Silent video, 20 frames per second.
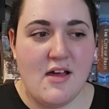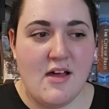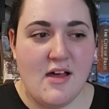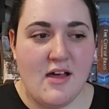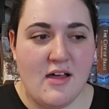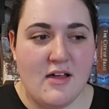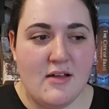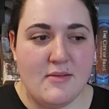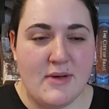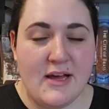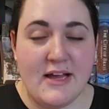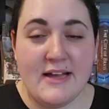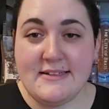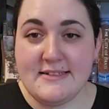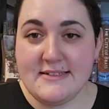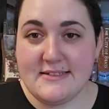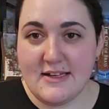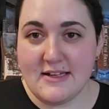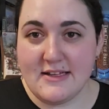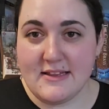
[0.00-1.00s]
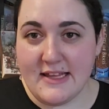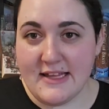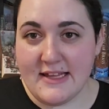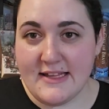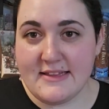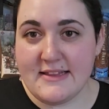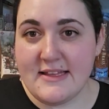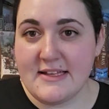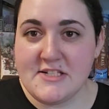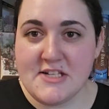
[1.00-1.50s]
Um, I did not
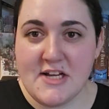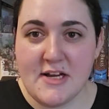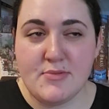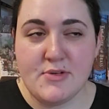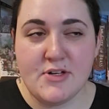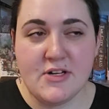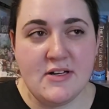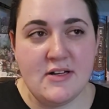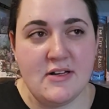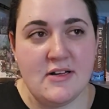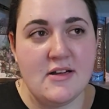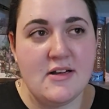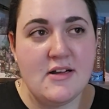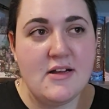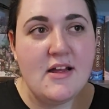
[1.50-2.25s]
like that chapter.